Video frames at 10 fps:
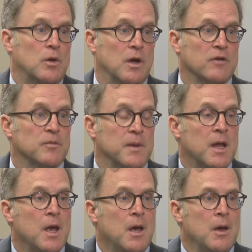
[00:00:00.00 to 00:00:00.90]
government.
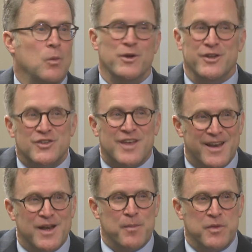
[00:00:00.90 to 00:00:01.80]
Would you set
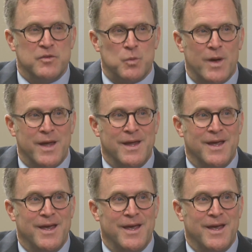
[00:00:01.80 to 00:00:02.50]
it up this way?